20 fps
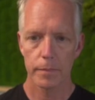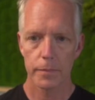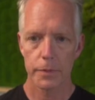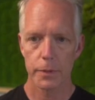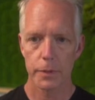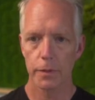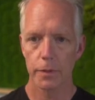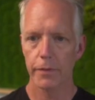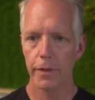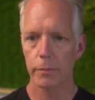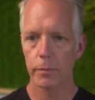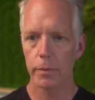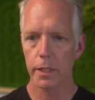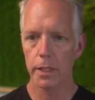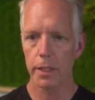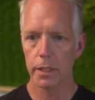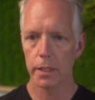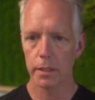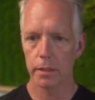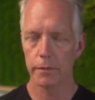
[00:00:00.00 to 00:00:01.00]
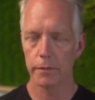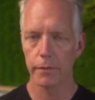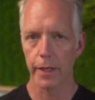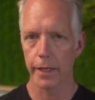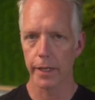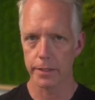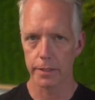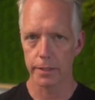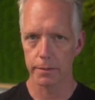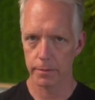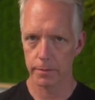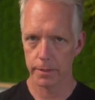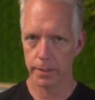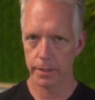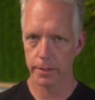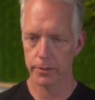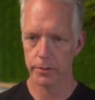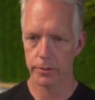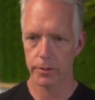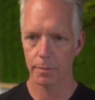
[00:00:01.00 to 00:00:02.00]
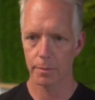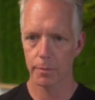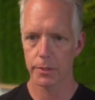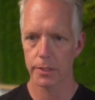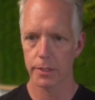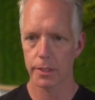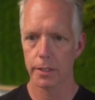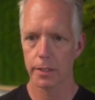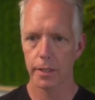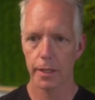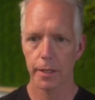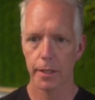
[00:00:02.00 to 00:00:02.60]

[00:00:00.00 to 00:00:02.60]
So if I actually read the sheet music,